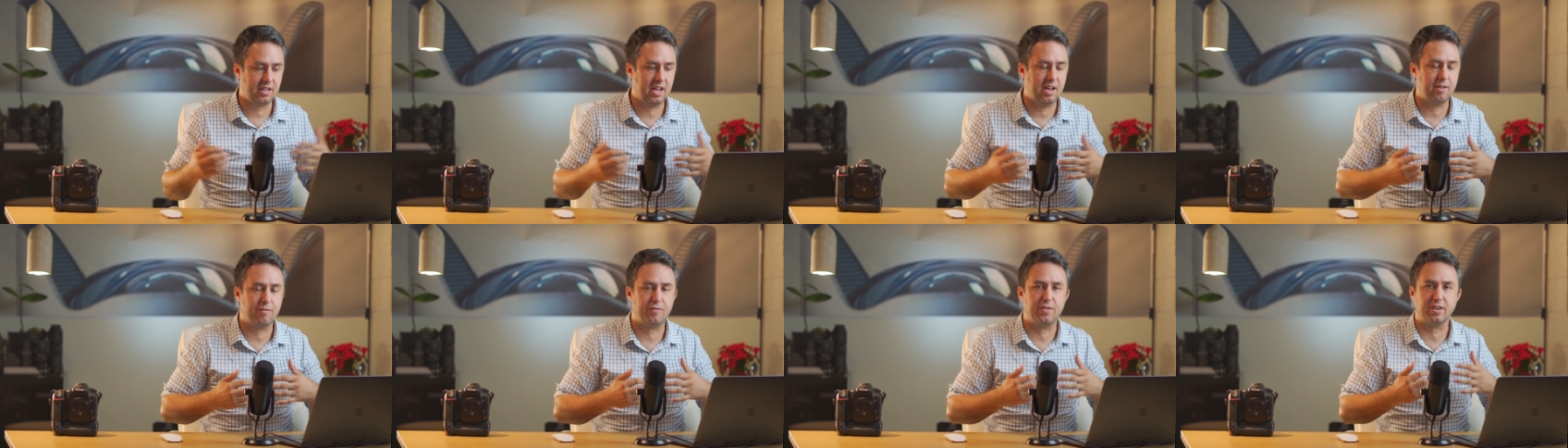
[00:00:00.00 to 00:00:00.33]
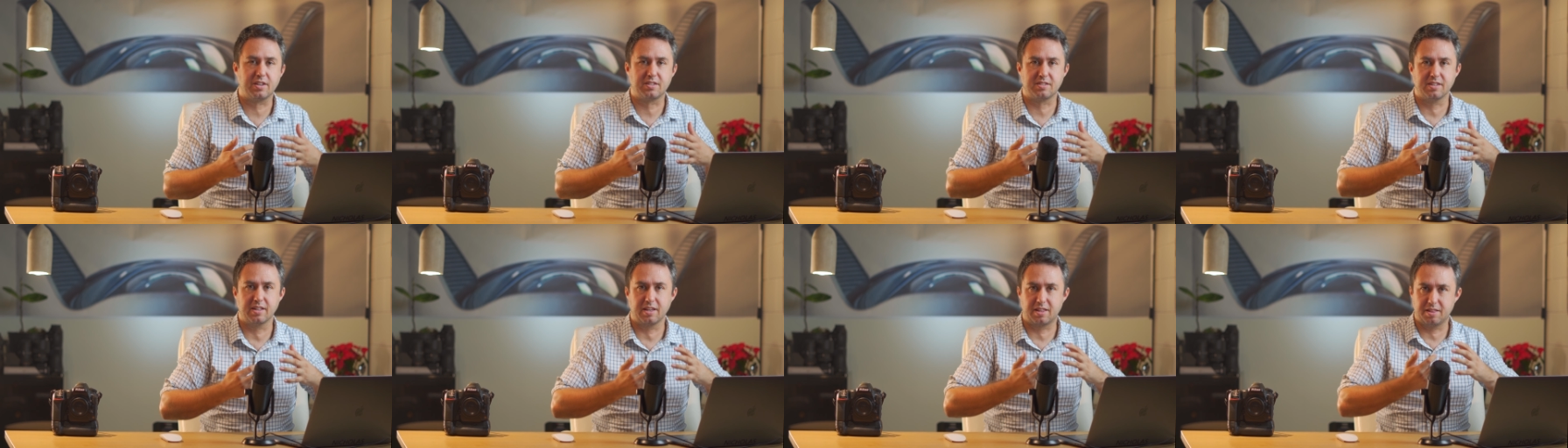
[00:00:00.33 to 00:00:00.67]
can't
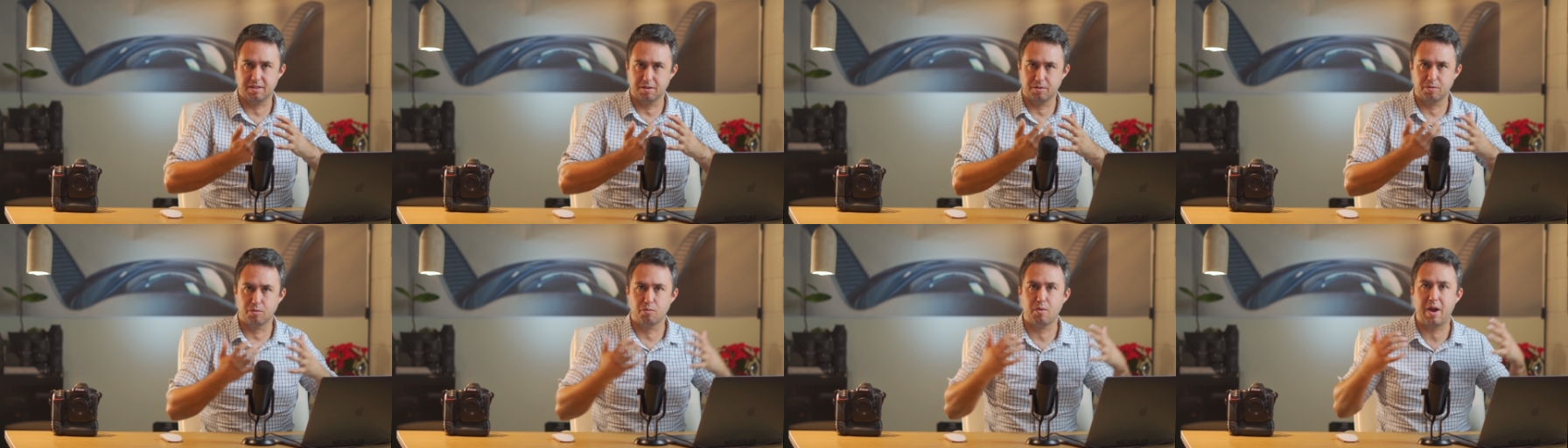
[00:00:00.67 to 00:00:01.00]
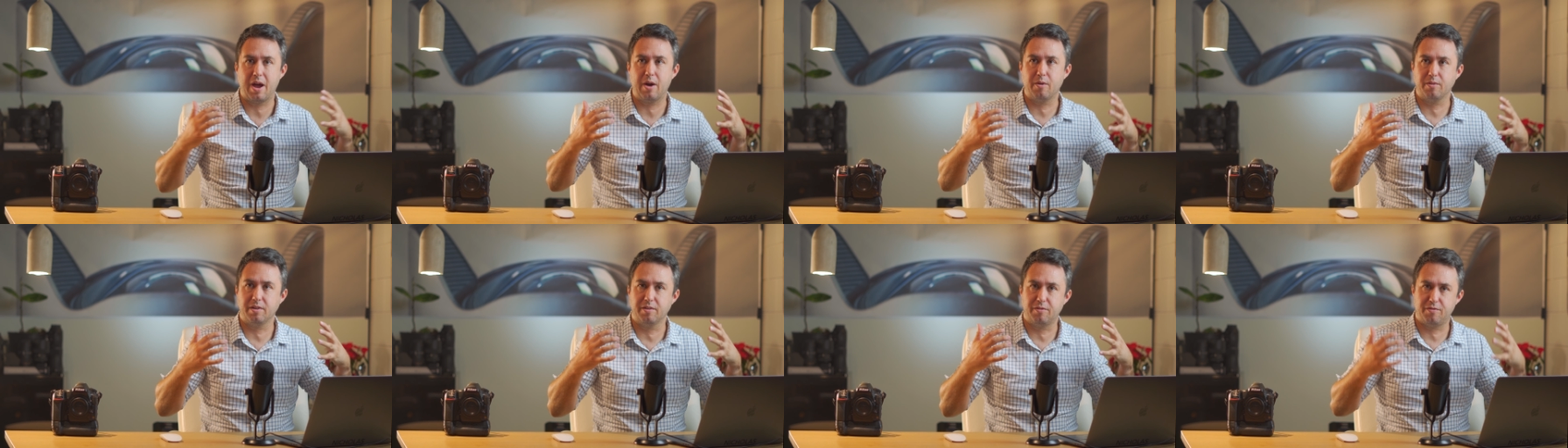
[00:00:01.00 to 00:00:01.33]
fix like the
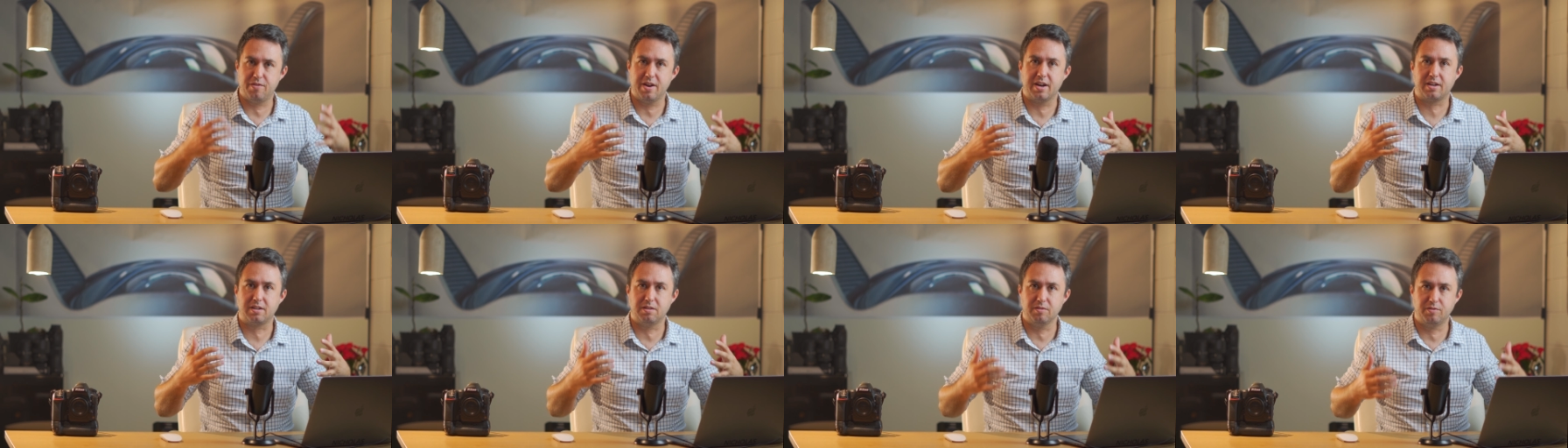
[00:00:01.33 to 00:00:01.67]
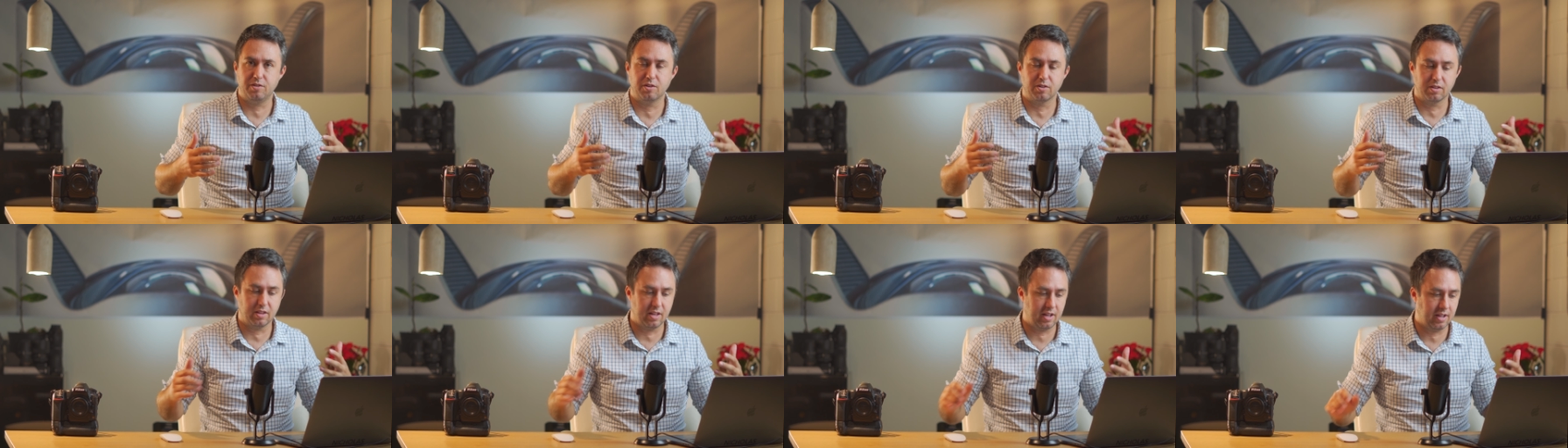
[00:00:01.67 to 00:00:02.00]
round effect
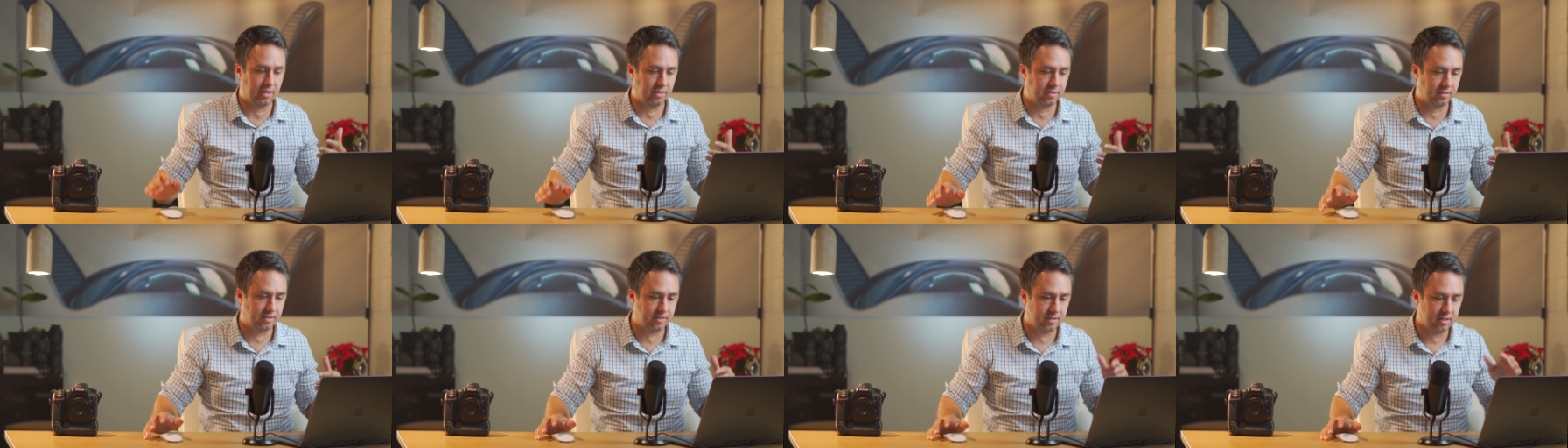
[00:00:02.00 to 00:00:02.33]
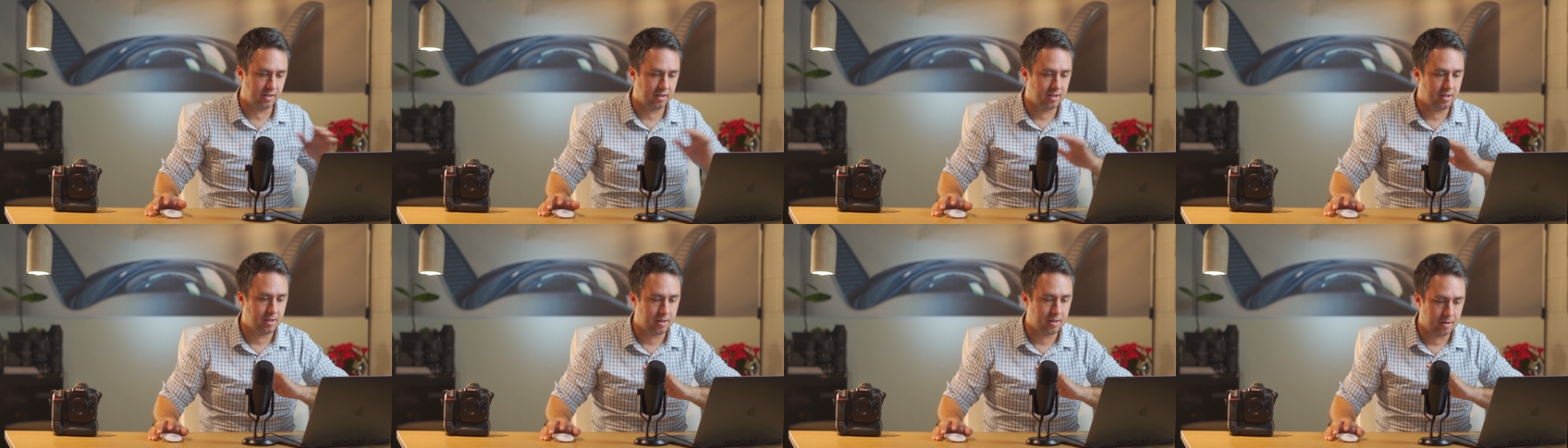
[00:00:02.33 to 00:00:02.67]
of your lens,
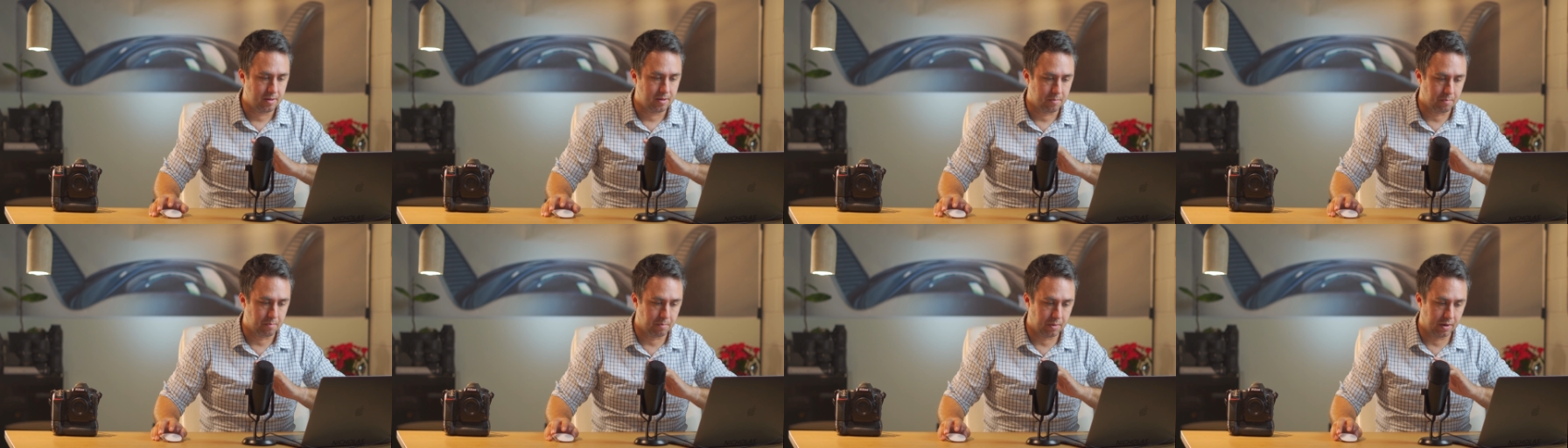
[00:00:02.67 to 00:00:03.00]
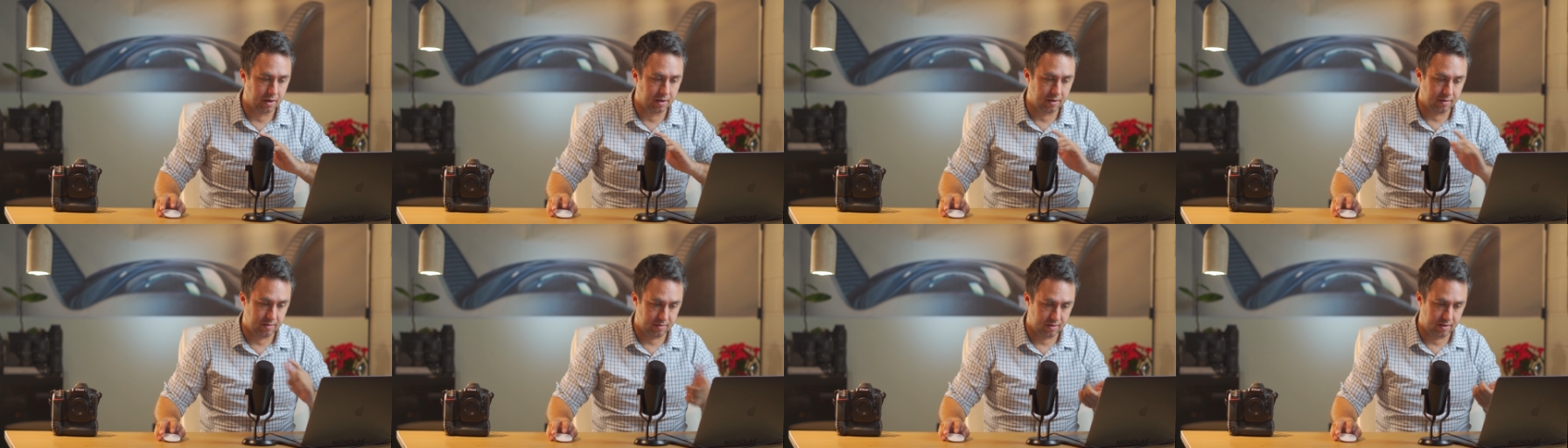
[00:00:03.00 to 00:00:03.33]

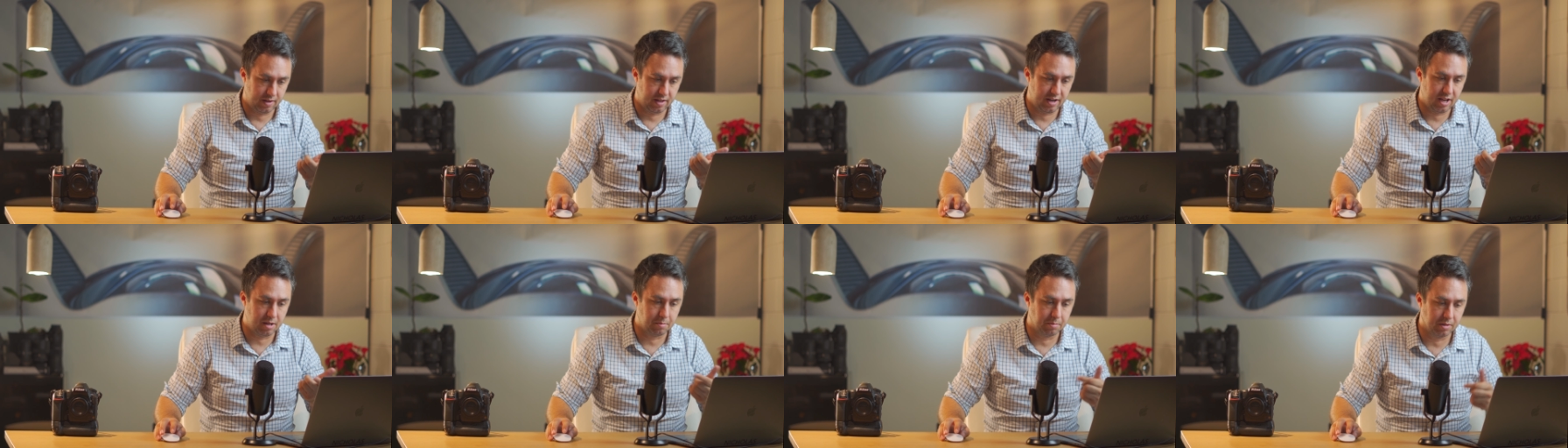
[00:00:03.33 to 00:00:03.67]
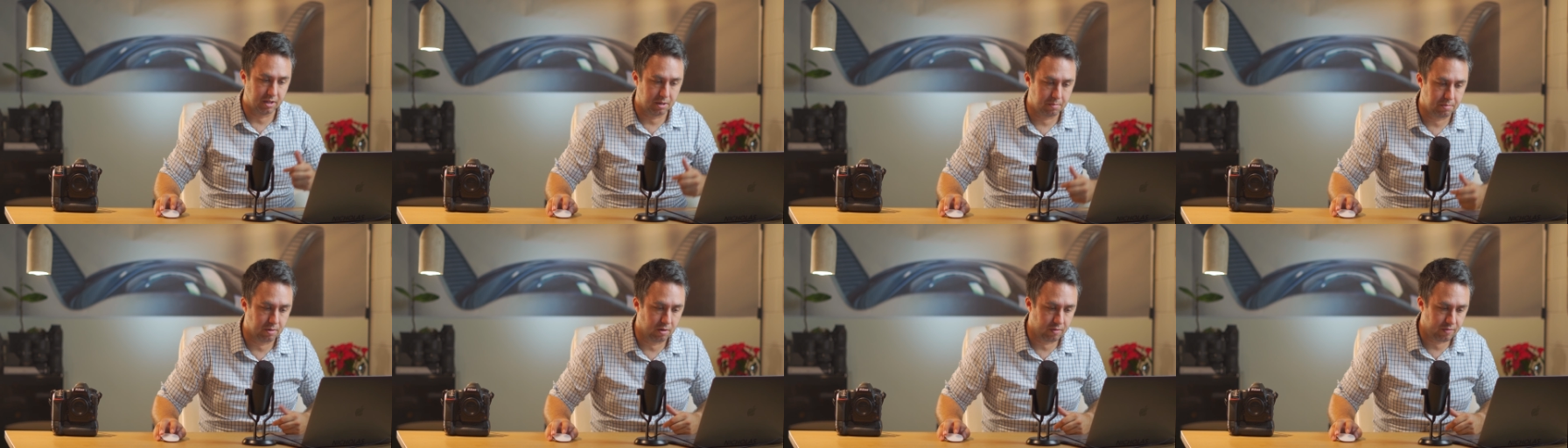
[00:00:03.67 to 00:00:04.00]
but
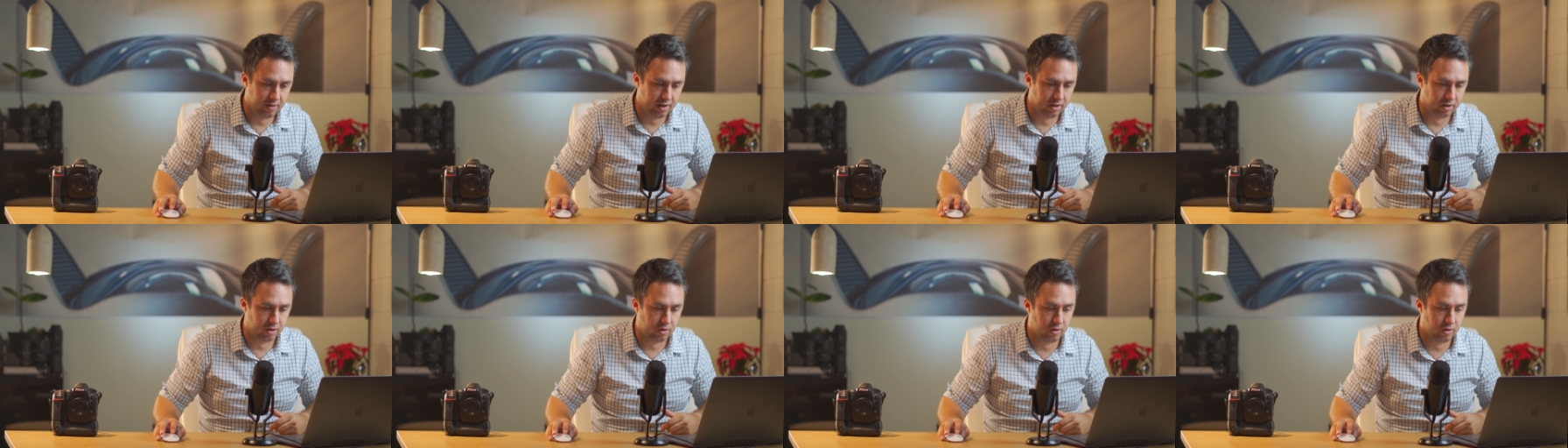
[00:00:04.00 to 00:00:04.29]
enabling profile